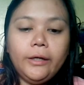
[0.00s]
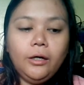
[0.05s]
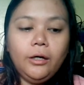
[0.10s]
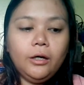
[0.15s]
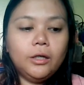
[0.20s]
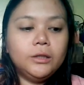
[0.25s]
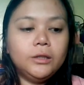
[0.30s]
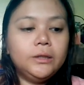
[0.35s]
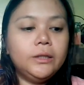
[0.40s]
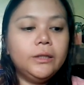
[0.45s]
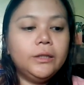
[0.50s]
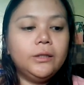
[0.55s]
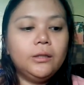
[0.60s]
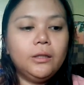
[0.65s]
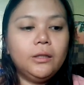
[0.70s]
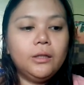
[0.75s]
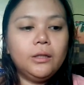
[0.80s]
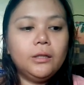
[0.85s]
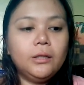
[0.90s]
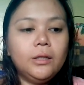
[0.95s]
I cut it,
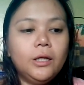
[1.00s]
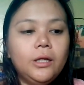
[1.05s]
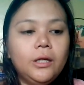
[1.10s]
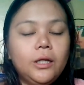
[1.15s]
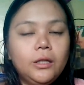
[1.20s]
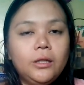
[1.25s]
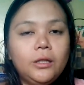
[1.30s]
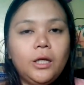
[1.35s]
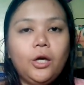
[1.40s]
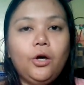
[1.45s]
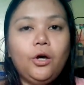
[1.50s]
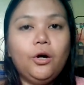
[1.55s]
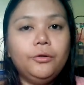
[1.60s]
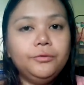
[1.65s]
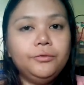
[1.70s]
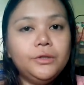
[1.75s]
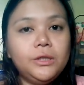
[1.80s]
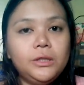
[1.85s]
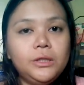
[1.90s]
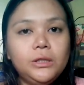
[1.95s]
then I take
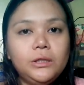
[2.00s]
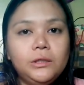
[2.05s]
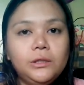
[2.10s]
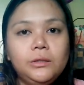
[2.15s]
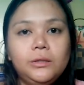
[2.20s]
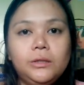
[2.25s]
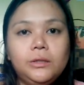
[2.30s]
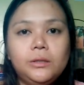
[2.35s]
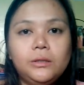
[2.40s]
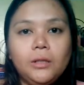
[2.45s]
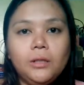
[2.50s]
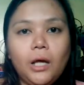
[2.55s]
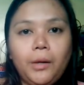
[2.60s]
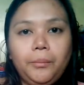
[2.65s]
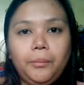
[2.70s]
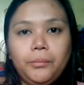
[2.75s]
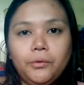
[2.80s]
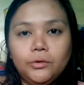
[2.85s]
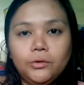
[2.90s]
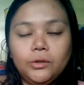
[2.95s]
out the seeds.
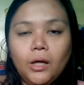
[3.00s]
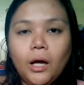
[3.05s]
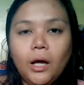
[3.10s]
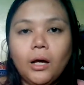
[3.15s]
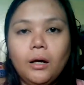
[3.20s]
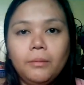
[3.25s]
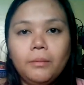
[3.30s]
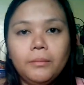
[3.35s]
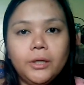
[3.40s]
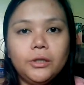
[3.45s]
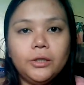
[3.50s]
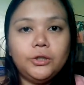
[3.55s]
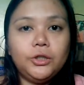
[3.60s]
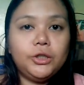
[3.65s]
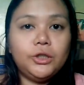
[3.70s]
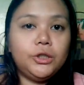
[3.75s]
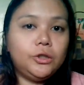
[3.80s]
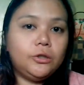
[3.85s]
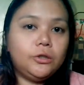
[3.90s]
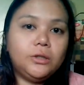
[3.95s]
I put ham and
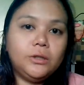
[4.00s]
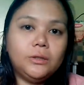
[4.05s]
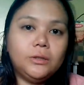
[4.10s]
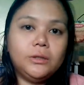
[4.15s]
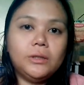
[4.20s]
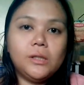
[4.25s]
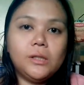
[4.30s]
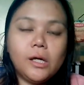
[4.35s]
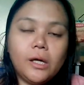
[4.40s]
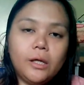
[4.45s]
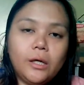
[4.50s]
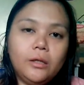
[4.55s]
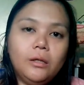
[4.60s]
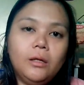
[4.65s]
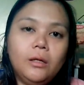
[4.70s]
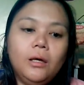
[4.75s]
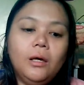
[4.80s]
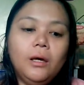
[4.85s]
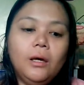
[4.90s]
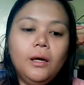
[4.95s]
cheese inside.
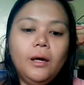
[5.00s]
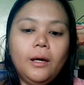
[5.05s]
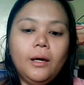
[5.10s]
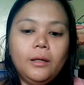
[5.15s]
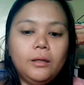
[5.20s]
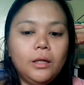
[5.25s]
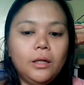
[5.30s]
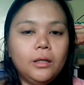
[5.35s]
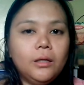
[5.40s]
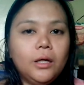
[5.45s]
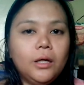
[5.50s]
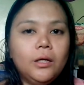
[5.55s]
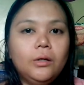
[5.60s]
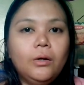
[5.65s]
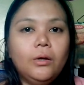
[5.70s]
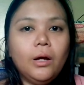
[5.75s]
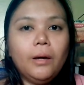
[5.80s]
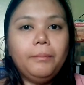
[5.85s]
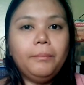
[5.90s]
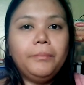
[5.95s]
And then
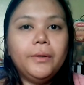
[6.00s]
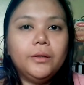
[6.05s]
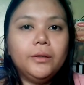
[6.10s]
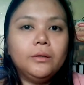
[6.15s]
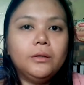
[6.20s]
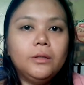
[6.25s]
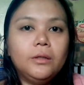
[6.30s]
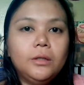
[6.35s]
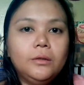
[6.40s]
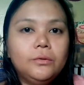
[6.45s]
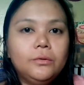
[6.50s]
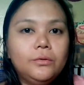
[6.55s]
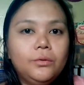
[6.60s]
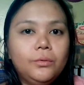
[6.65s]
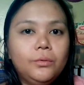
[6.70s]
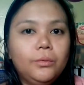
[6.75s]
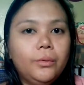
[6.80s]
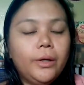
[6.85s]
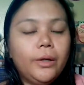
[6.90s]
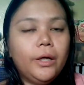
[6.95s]
I wrap it
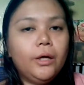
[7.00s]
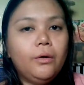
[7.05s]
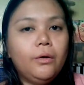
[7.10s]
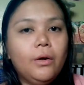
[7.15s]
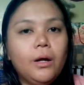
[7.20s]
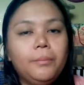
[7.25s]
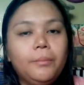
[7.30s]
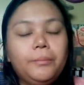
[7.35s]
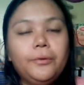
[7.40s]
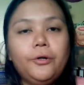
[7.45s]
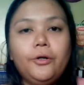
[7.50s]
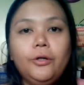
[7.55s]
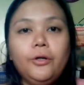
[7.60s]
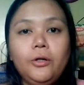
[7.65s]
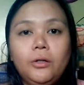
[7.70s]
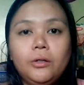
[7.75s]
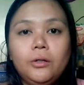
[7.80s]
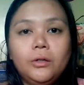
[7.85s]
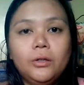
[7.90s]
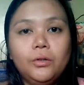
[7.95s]
into a
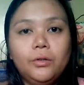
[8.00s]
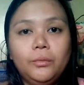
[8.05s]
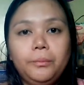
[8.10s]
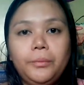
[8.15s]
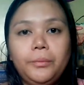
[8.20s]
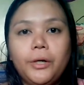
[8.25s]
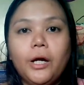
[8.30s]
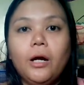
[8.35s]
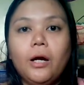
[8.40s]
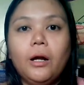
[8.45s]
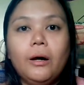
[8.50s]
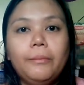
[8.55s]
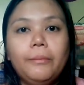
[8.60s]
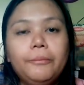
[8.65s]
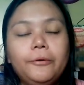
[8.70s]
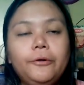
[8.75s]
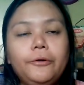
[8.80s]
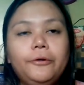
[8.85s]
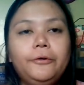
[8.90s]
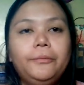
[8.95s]
wrapper, lumpia
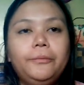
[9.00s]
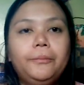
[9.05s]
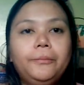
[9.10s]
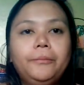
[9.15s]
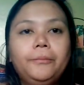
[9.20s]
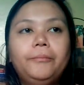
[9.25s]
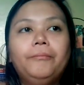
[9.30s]
wrapper.